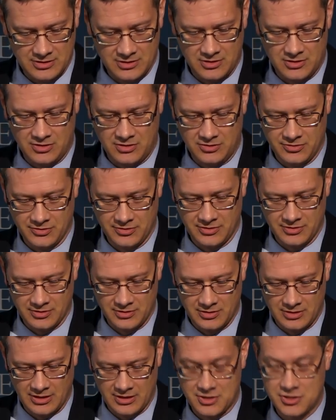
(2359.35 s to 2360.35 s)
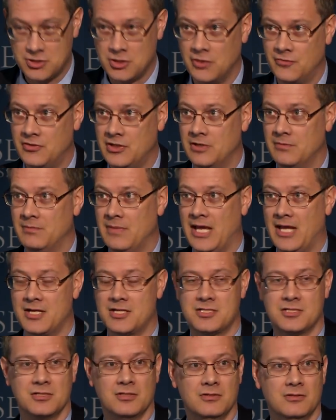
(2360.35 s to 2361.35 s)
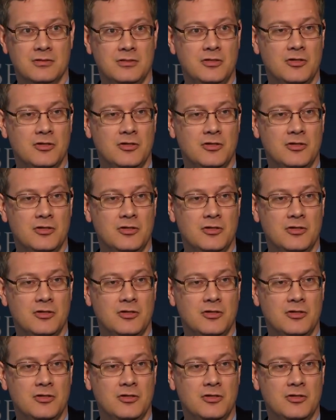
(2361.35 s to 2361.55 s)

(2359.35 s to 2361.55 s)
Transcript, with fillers: on uh, Soviet medicine.